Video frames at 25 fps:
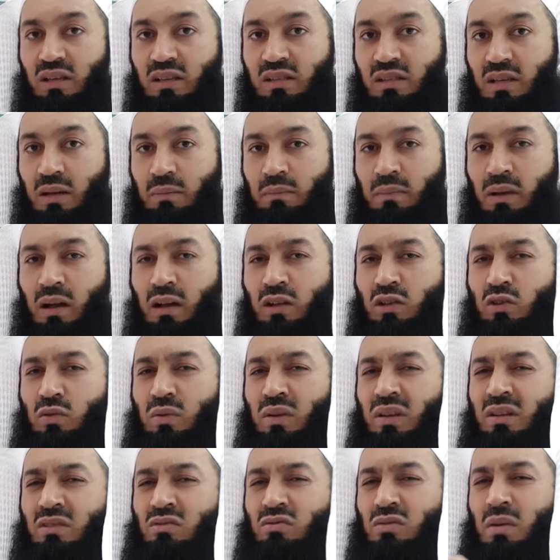Some are
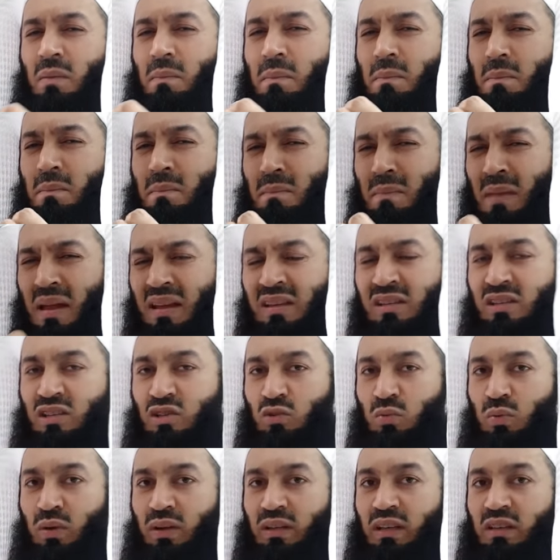doing
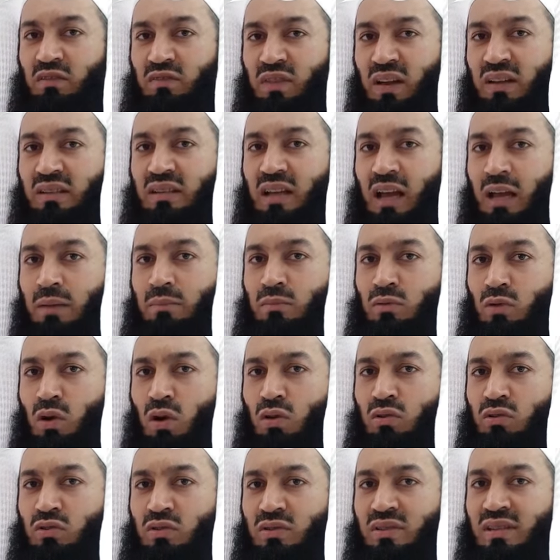tremendous work. In fact, I'm
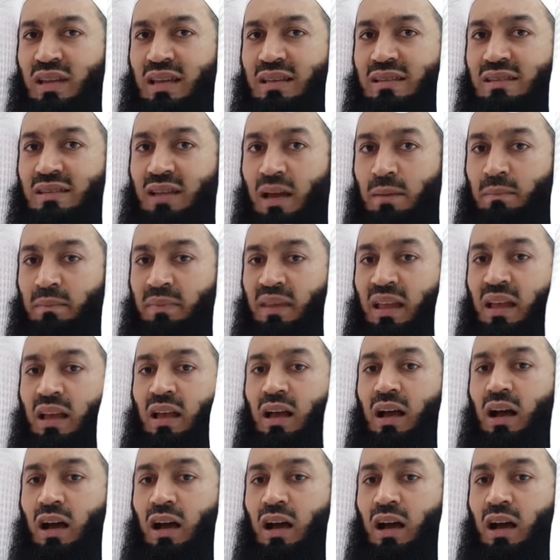wrong to say some.